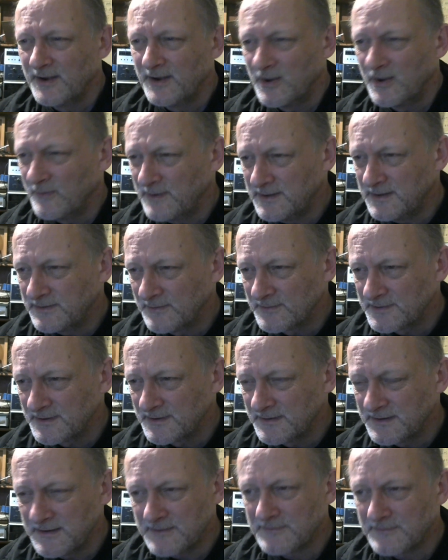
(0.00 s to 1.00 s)
No, it
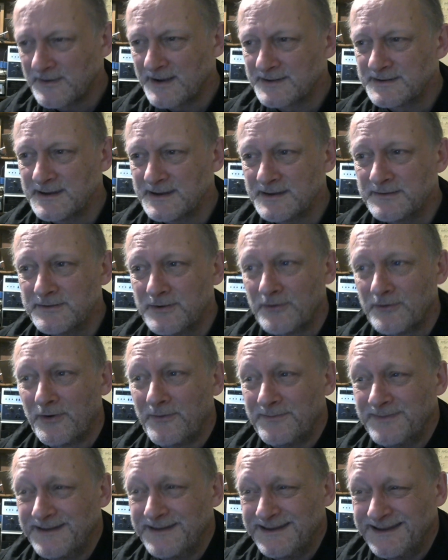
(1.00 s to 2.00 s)
doesn't, you cretin. You know
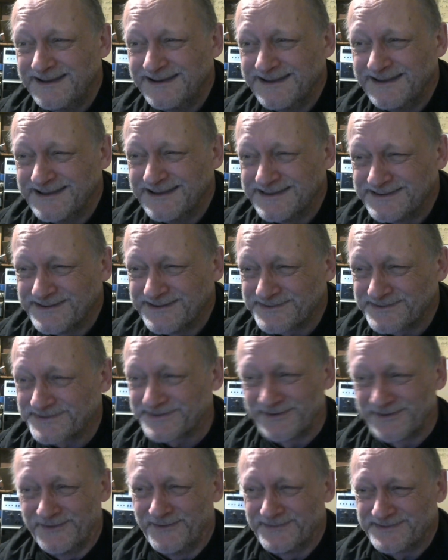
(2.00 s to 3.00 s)
what I mean? It just
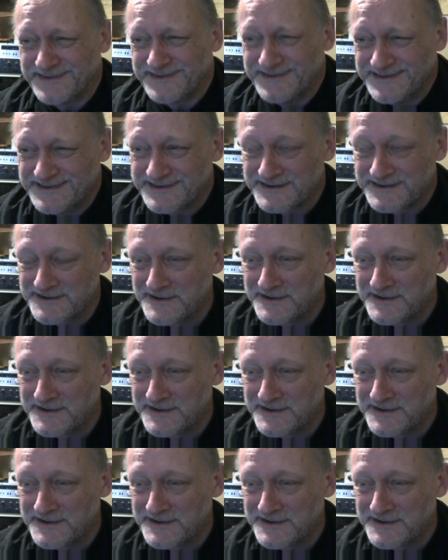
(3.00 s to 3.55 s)
doesn't.